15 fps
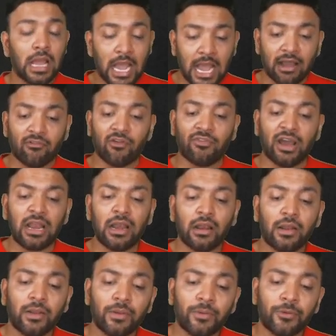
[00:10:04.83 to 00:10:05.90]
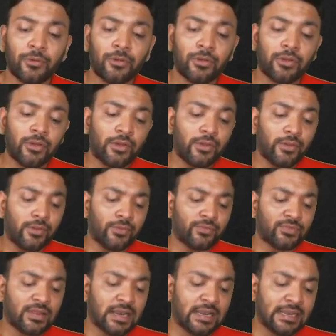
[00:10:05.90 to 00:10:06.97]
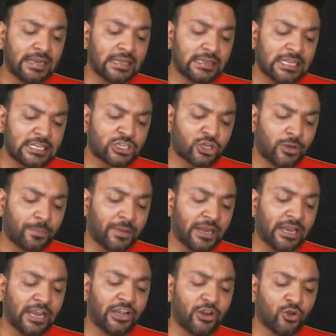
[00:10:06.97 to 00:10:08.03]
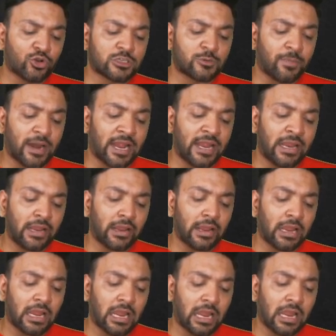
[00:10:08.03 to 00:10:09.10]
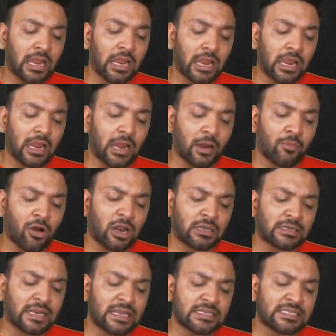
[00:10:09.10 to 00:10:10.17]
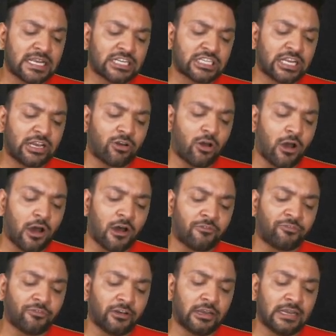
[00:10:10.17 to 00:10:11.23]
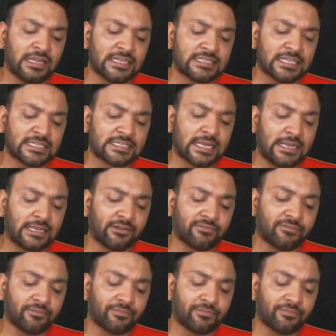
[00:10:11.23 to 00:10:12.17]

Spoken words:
However, this should be reduced by amortization of lease incentive.